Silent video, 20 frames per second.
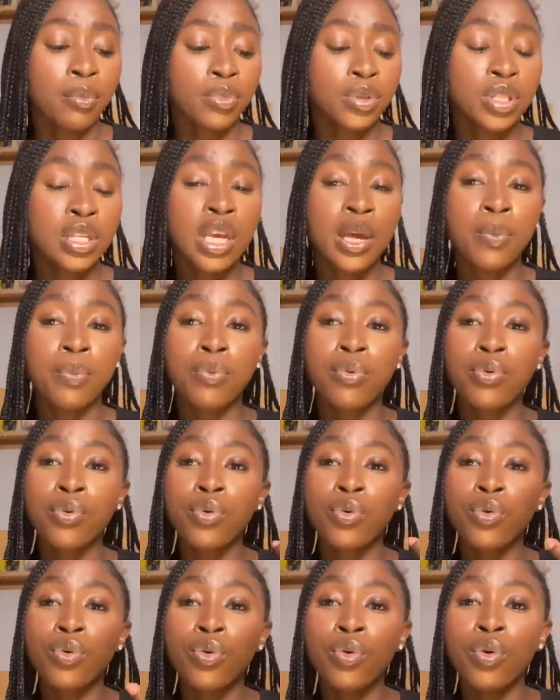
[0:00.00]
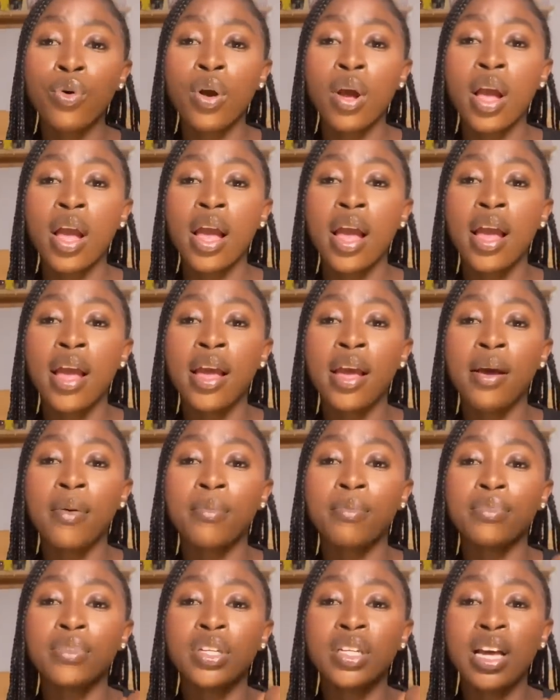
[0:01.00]
tape roll.
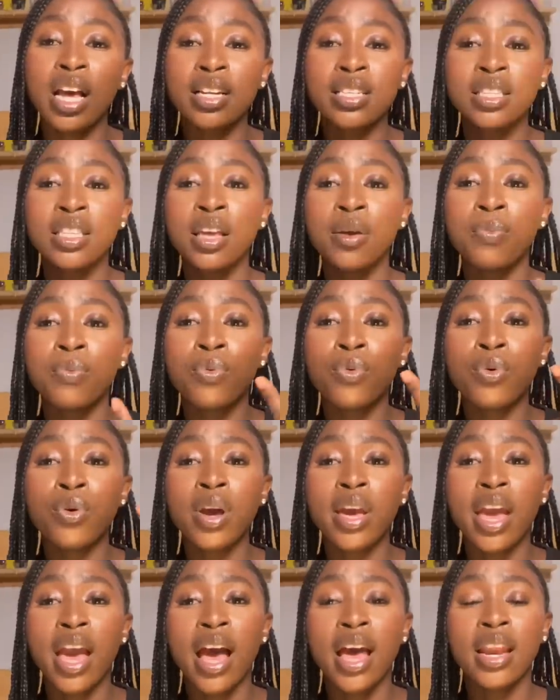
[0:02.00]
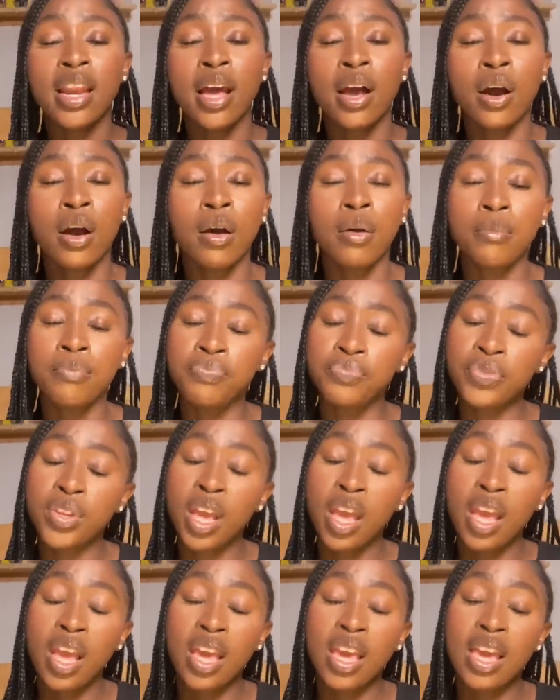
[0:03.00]
It has tape roll.
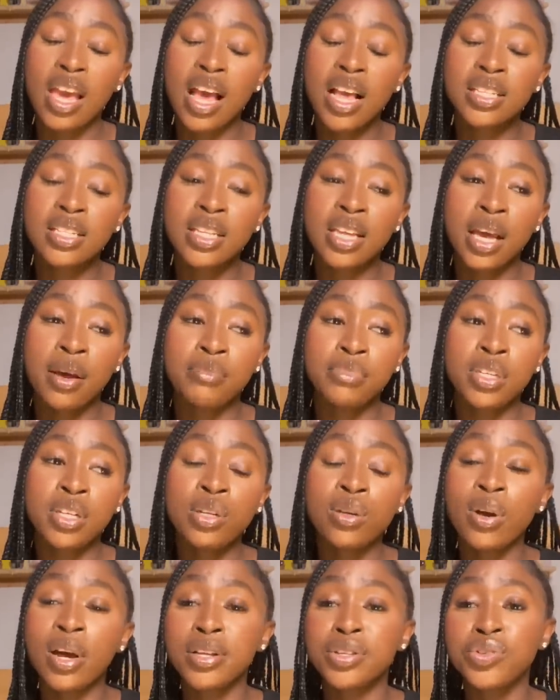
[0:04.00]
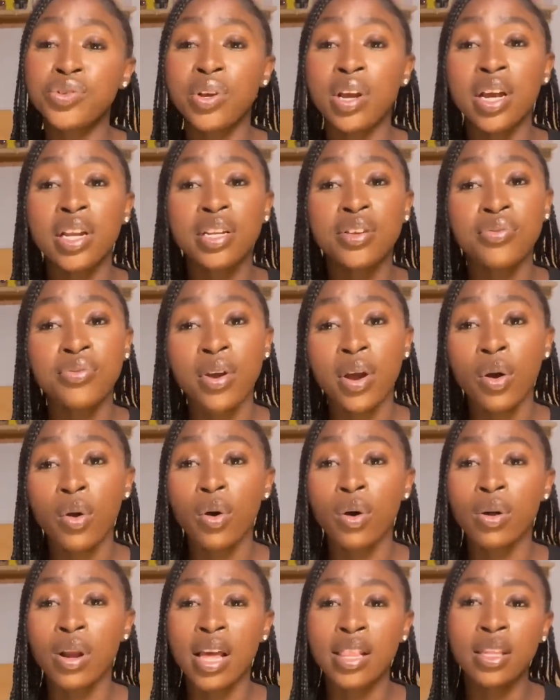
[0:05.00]
It has needle and thread, different
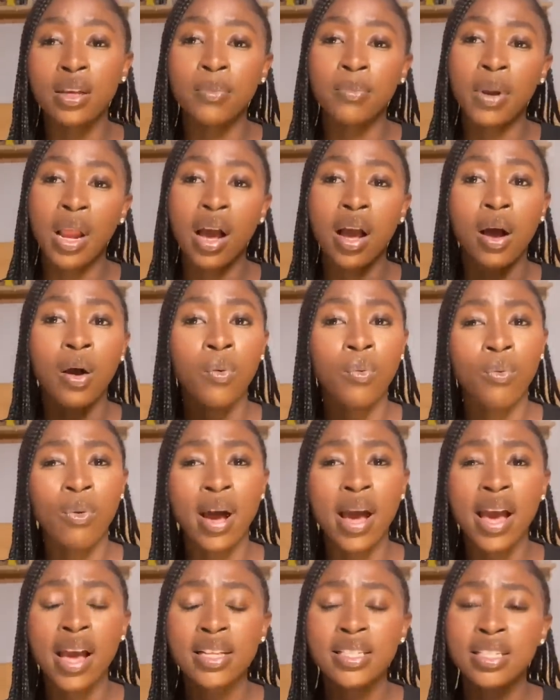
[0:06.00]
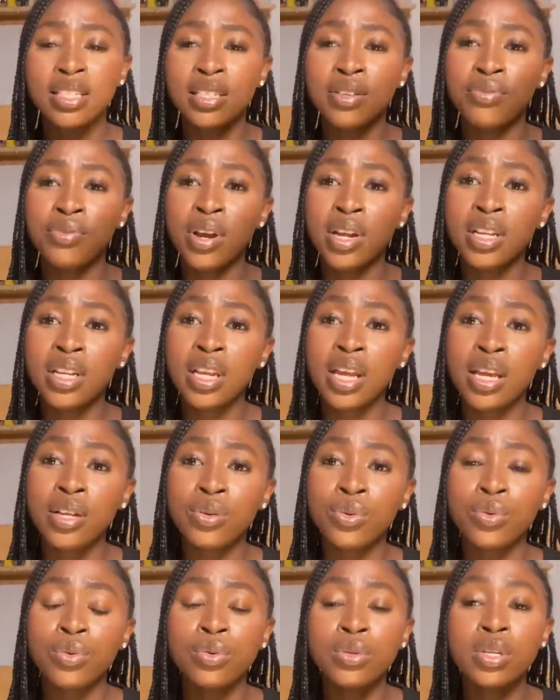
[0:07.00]
color. I think black and white, different
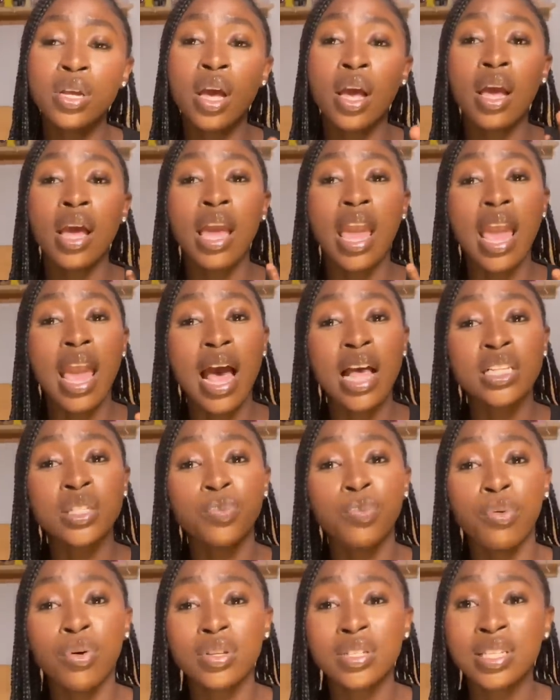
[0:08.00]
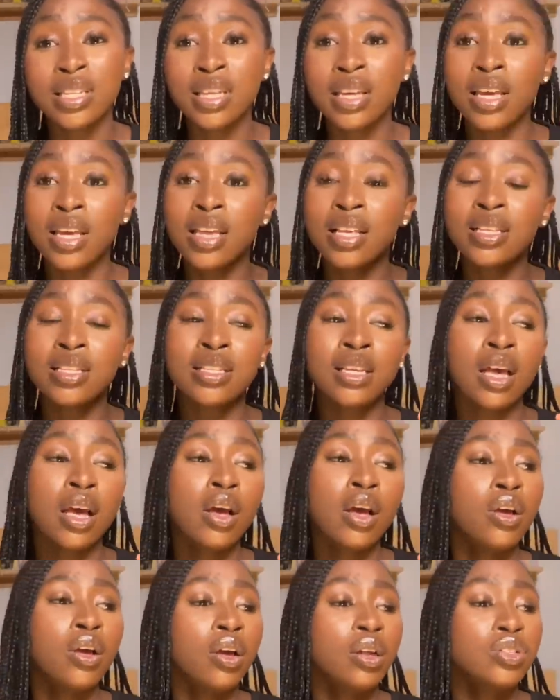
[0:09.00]
needles. It has buttons.
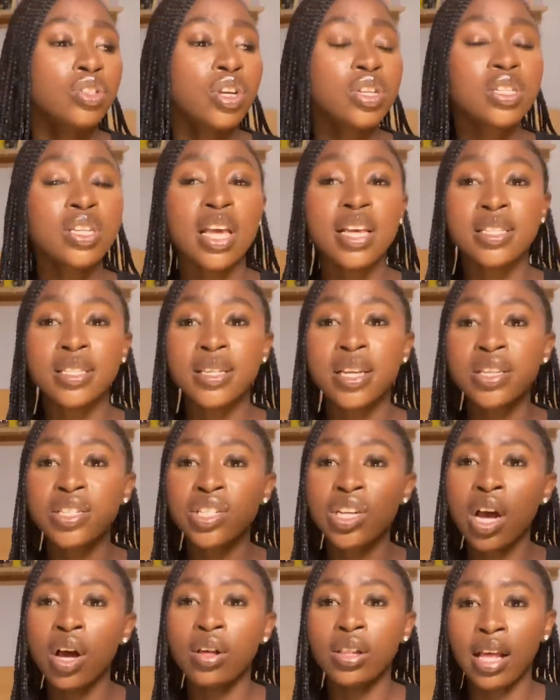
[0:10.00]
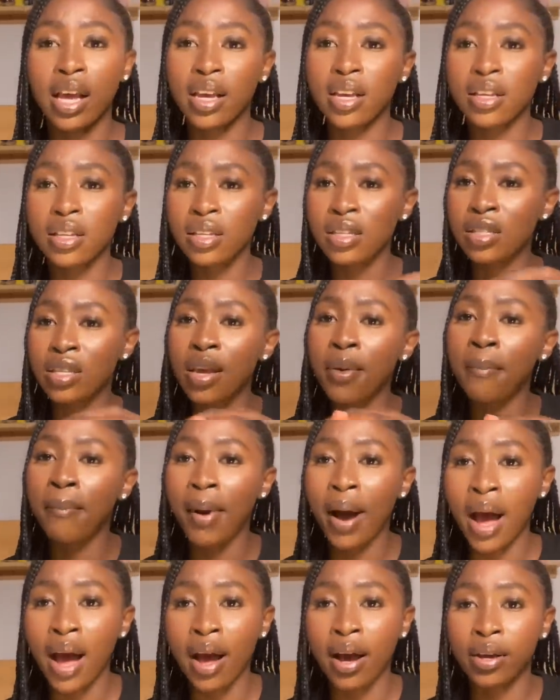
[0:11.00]
Just essential, like it's a
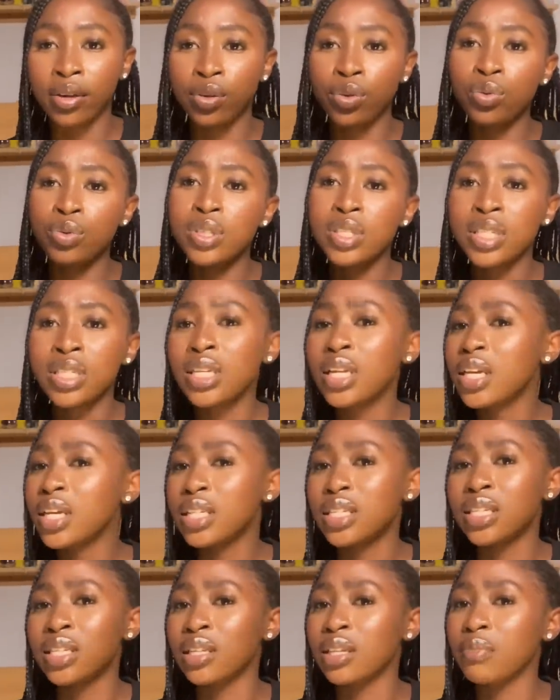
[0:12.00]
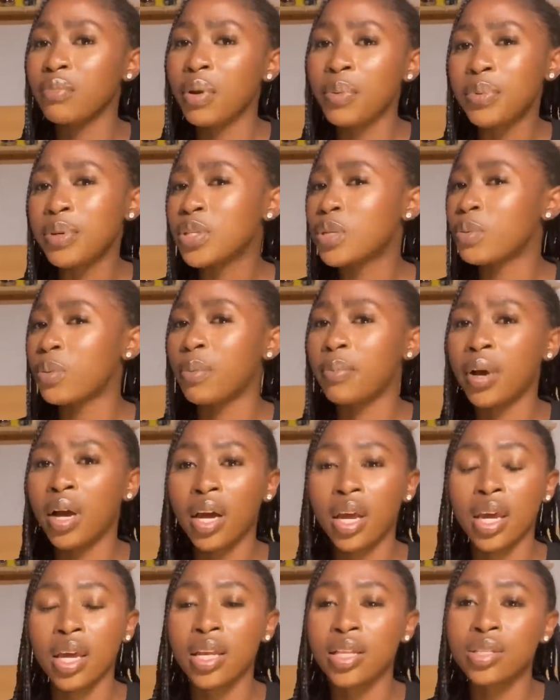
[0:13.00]
bag. You would see it in maybe
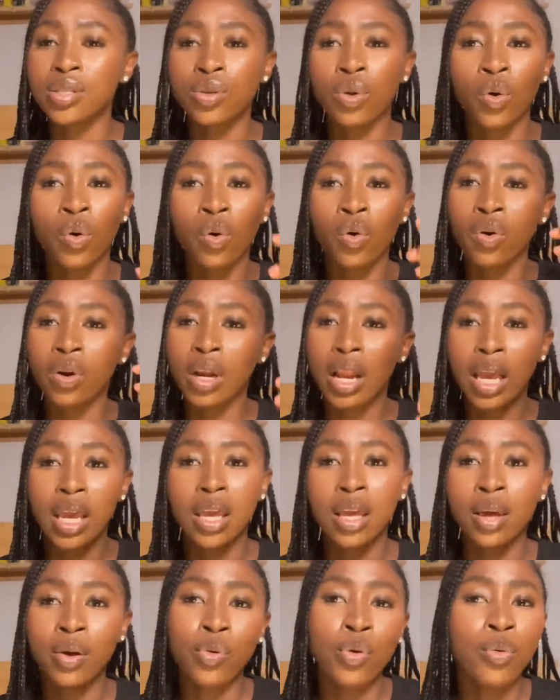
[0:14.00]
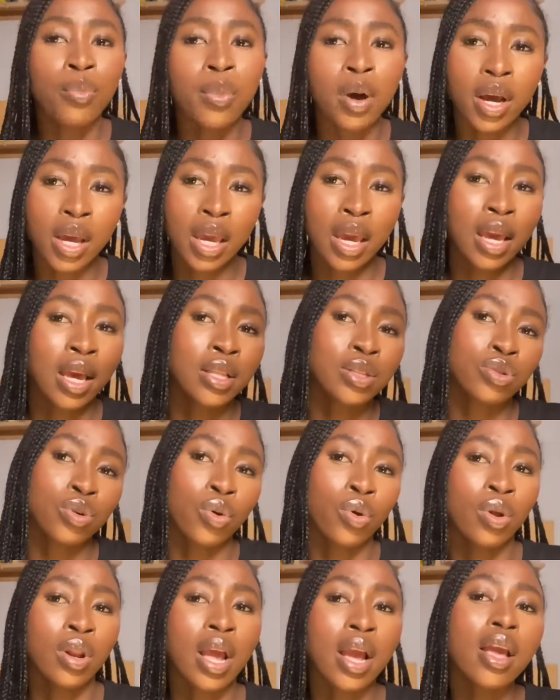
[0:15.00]
supermarkets or like eco market
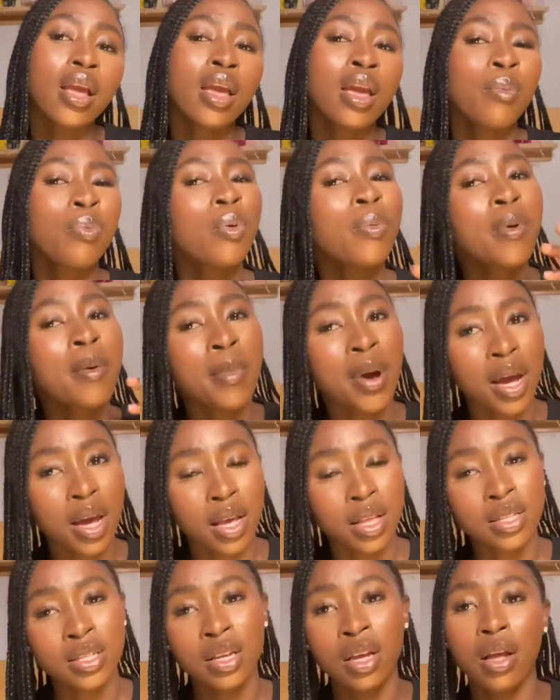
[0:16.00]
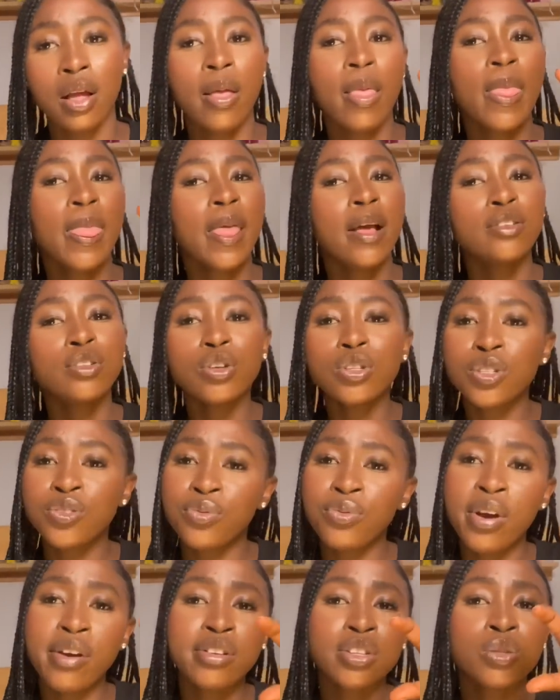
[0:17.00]
or like a proper market. Those
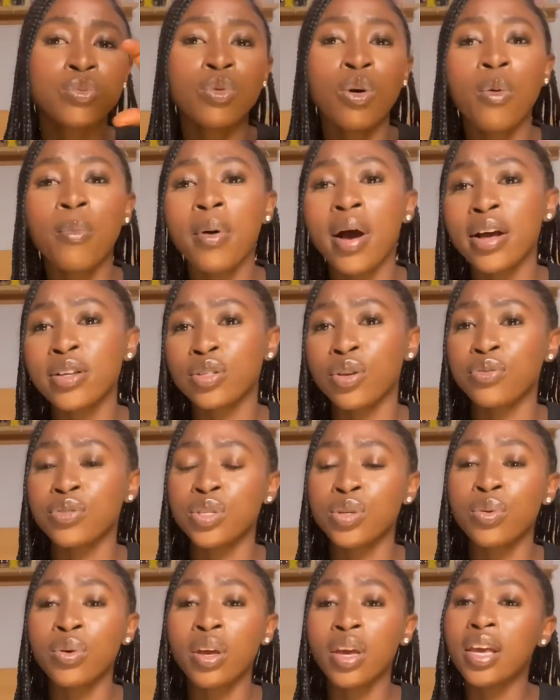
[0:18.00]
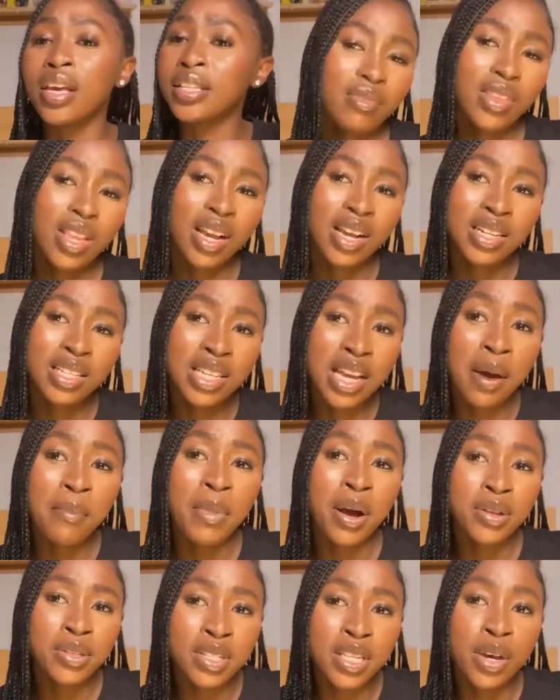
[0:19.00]
very small bags of sewing kit. The
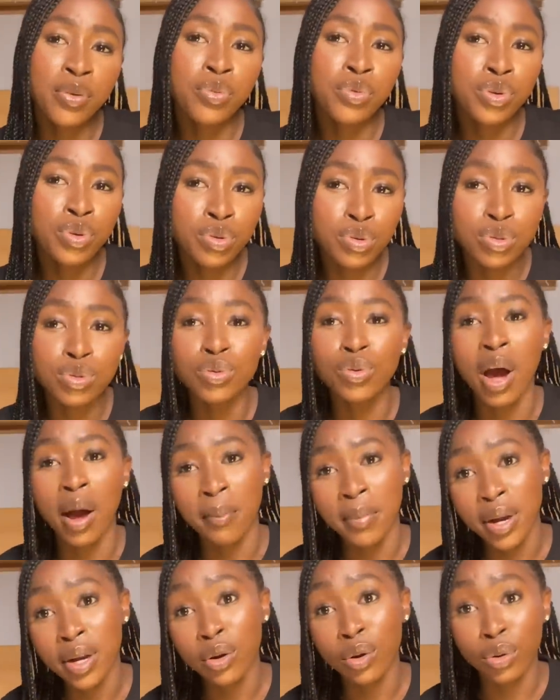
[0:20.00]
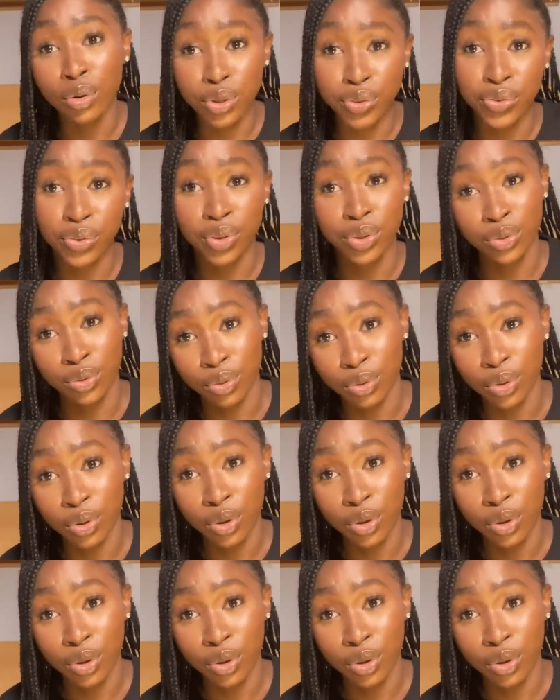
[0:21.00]
amounts they will use to amend clothes for you.